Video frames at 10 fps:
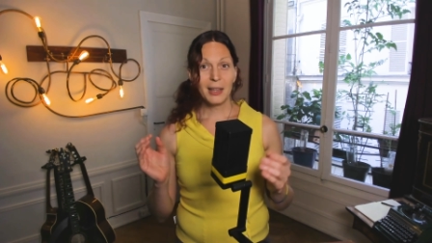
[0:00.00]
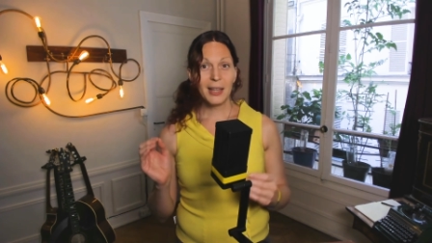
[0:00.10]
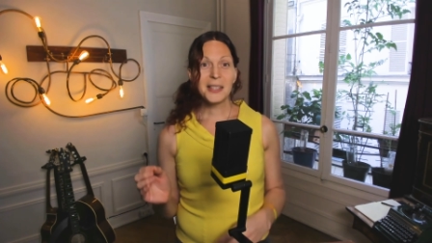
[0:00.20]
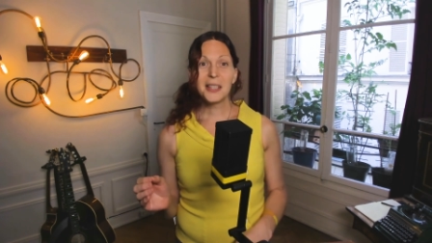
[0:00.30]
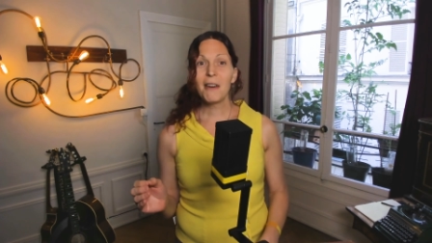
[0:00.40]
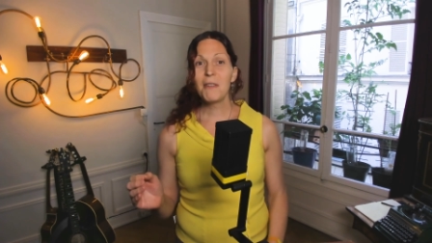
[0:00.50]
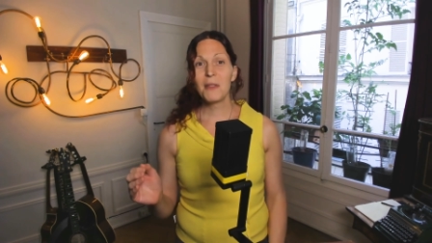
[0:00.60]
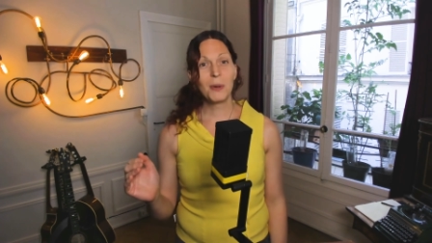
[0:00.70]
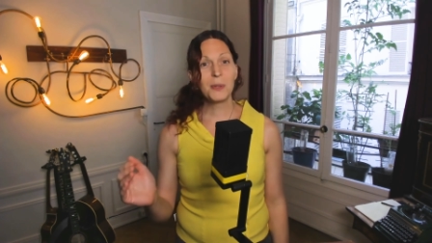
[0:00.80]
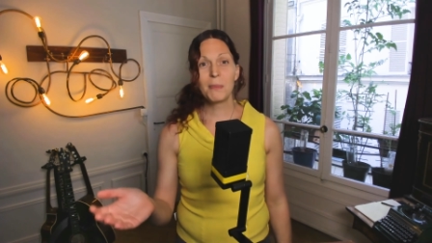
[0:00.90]
Let's cover
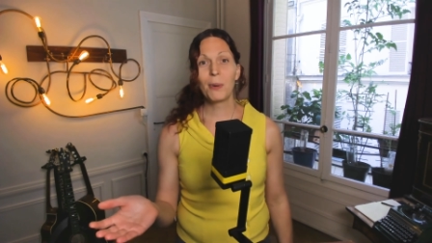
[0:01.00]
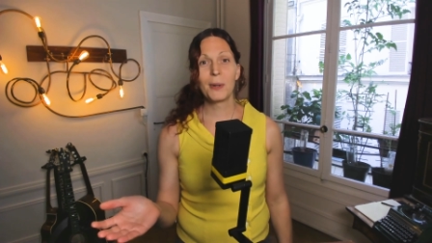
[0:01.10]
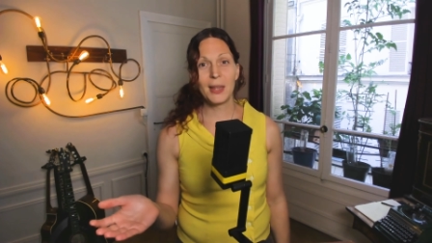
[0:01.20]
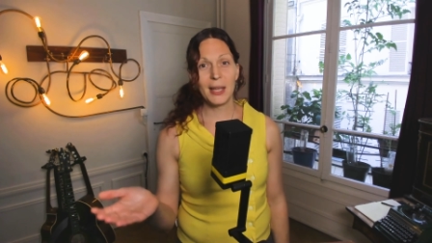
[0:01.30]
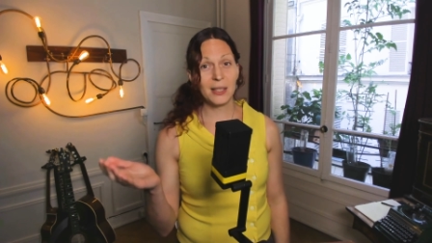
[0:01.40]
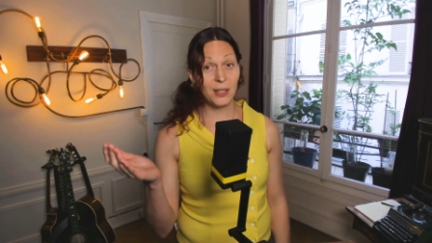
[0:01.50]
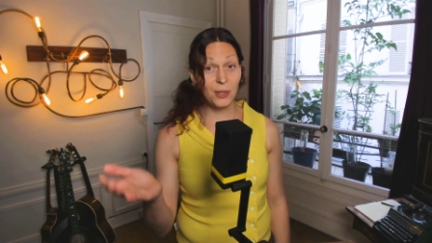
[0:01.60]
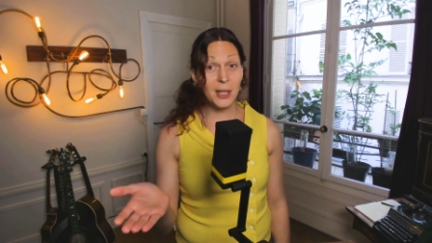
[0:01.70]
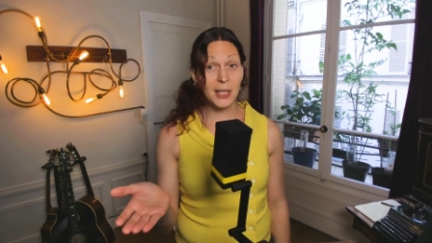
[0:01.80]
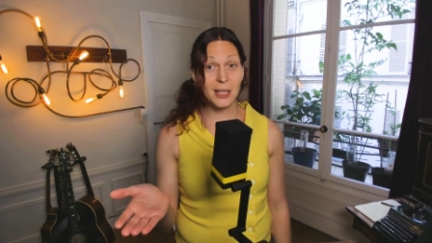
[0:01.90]
the most important things
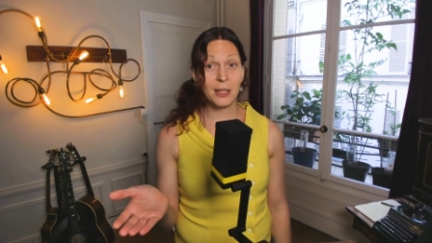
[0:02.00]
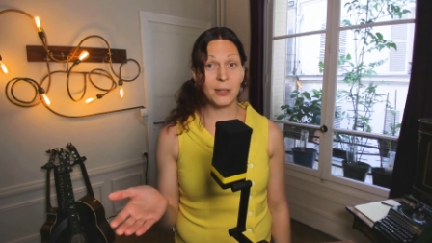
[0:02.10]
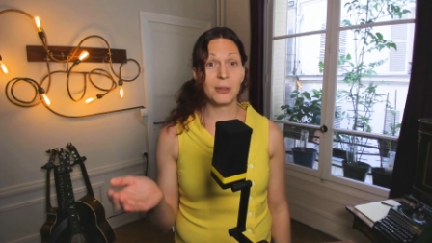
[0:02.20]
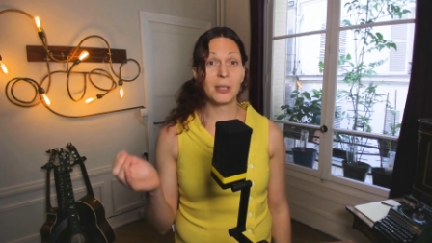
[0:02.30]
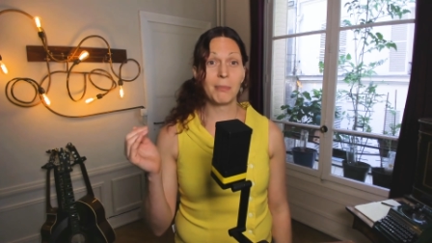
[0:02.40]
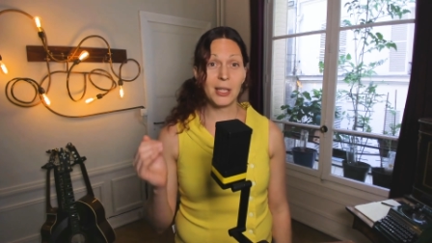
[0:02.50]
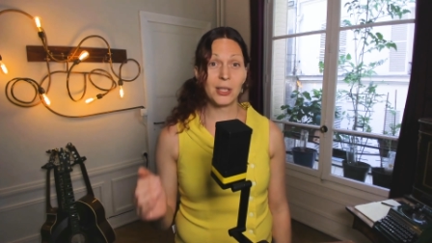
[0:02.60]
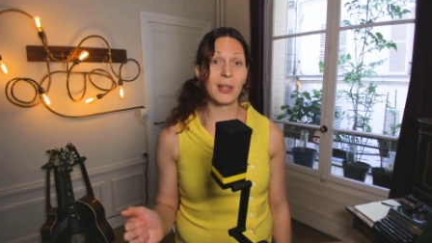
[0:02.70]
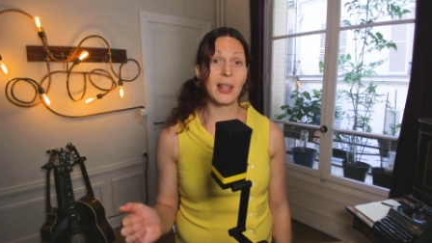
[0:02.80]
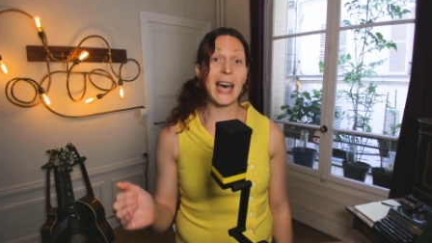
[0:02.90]
you need to do to make
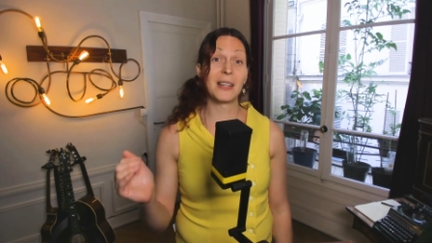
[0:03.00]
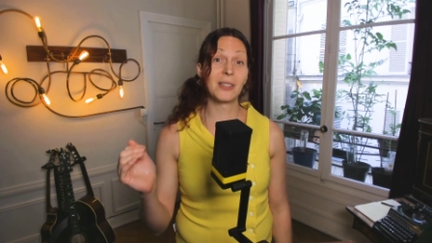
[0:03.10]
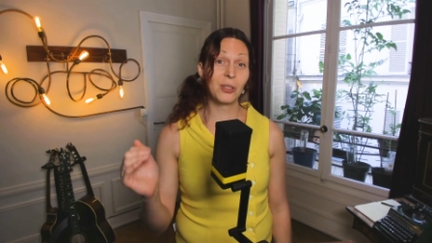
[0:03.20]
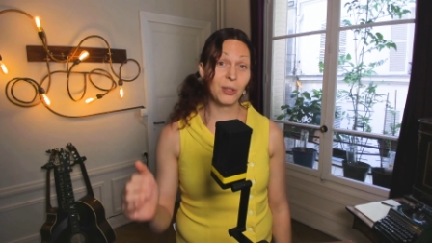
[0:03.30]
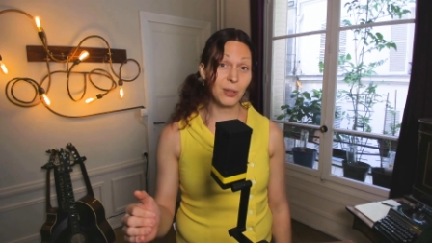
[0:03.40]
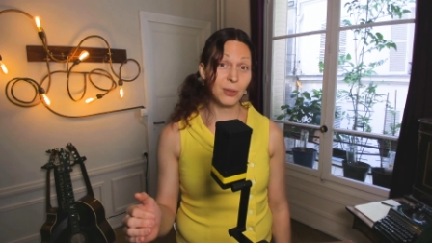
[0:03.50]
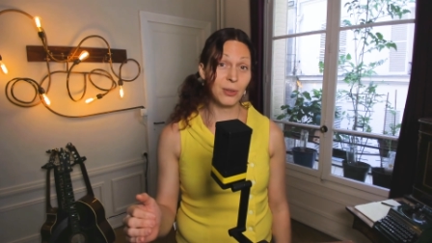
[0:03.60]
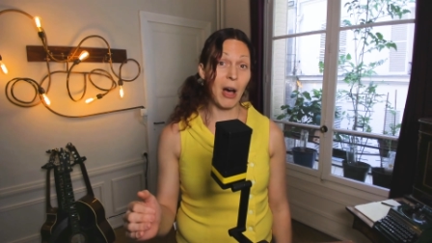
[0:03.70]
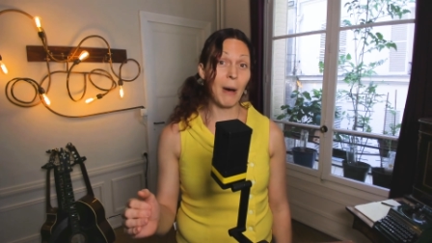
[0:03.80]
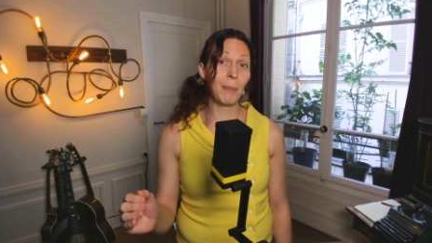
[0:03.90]
sure that is
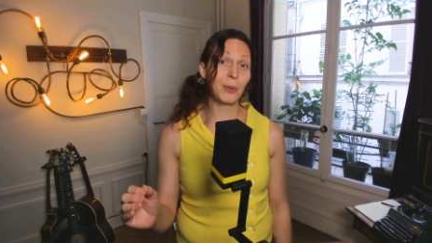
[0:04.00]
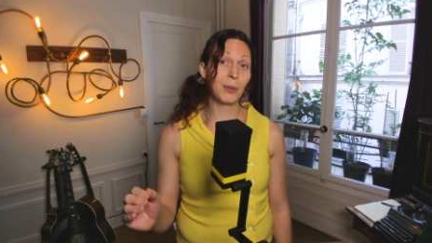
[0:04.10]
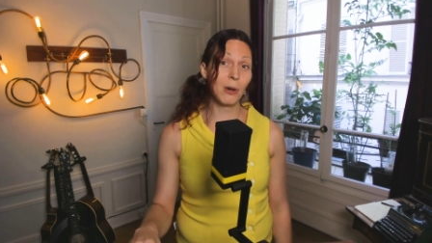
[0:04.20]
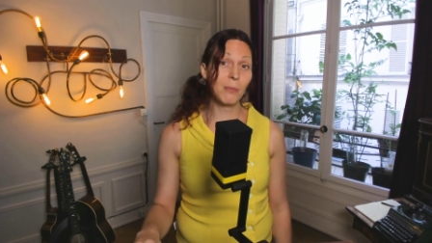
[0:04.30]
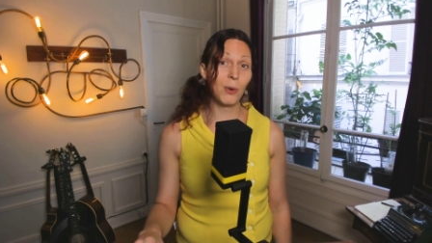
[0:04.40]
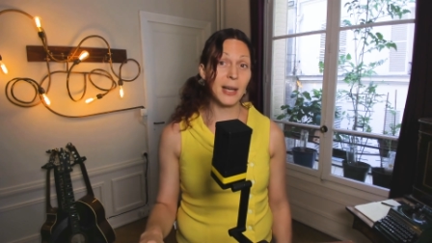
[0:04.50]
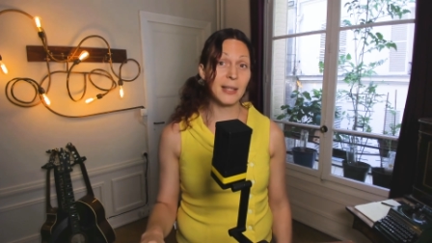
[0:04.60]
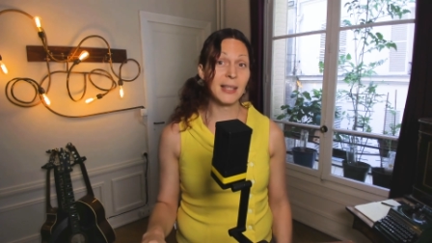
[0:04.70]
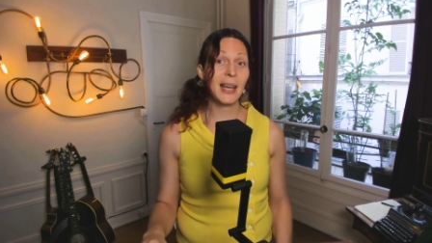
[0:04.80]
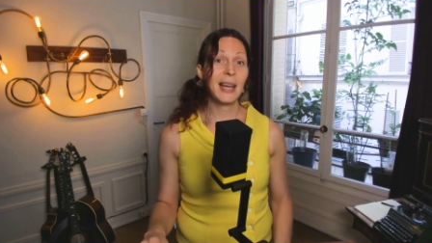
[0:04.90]
true on both Chrome
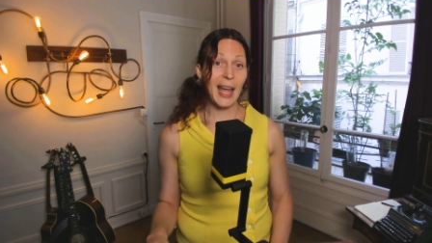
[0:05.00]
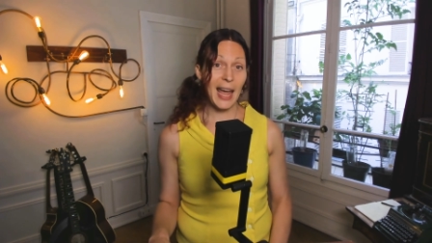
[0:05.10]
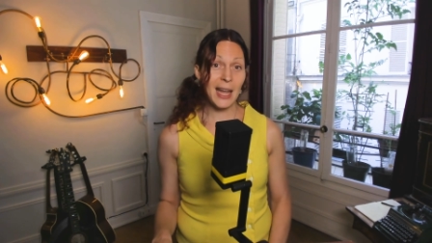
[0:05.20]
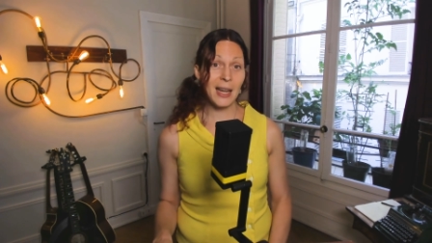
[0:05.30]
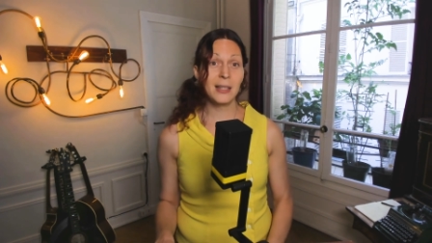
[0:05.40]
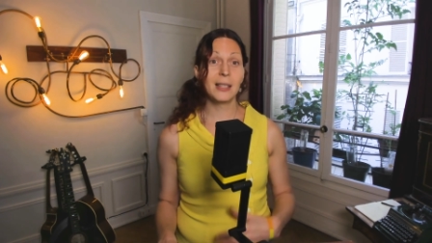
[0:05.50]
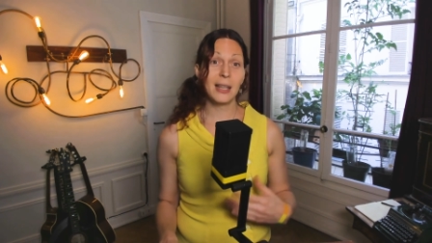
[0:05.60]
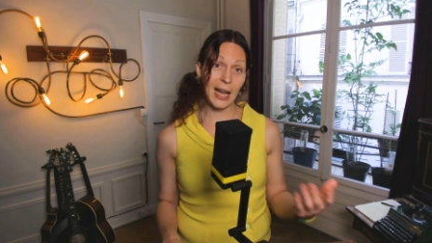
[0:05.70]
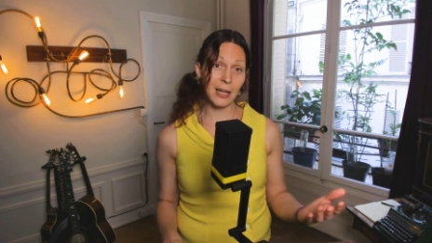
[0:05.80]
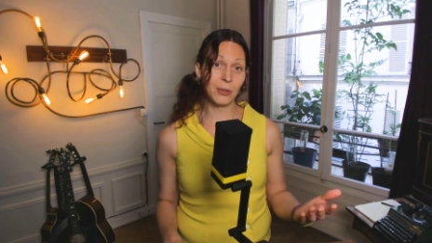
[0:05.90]
OS and
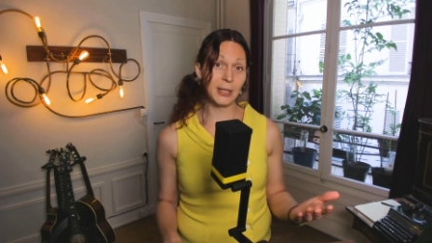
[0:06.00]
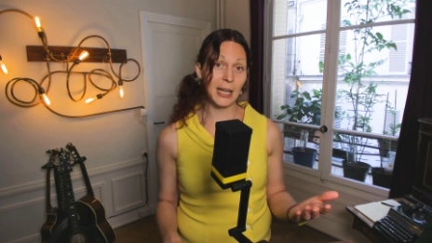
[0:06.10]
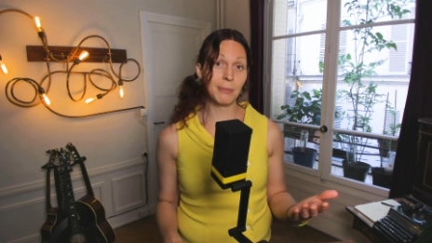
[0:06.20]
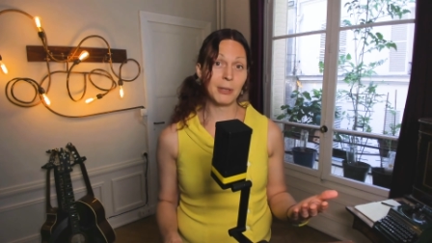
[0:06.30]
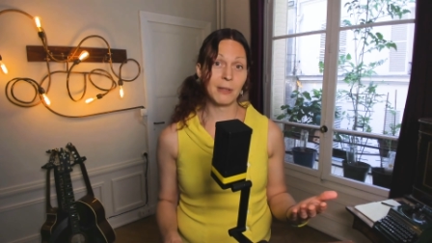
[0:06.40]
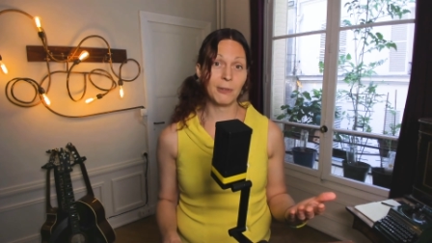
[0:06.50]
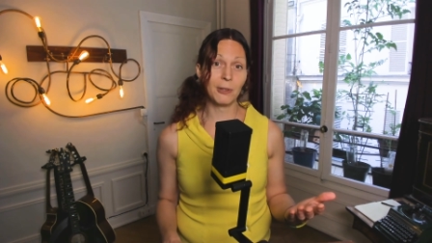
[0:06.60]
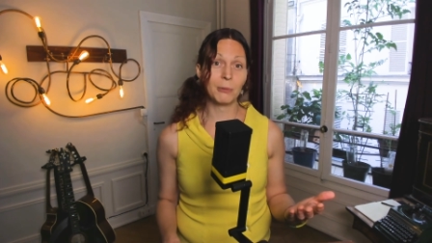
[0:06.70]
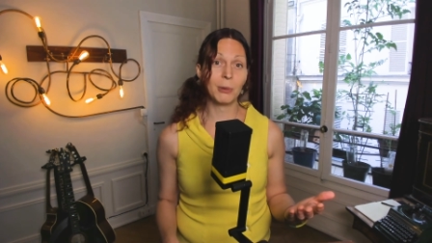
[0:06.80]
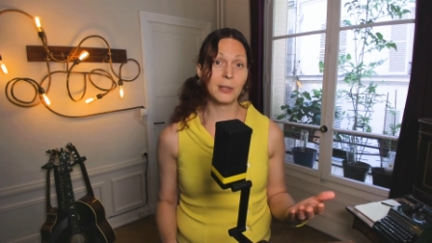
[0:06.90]
Android tablets and
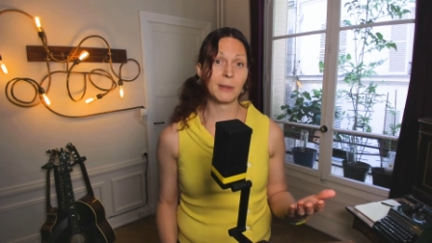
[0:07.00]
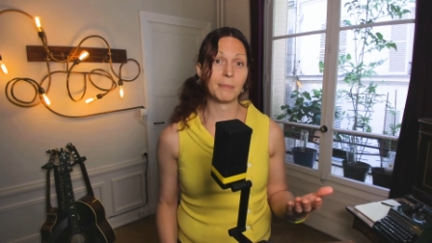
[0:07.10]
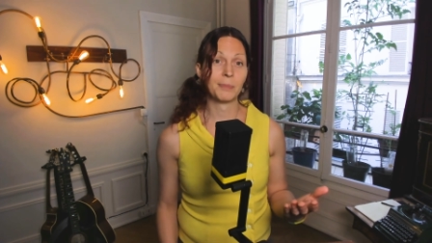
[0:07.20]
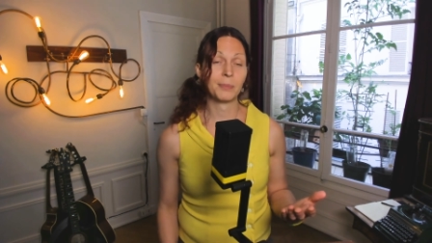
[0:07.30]
foldables.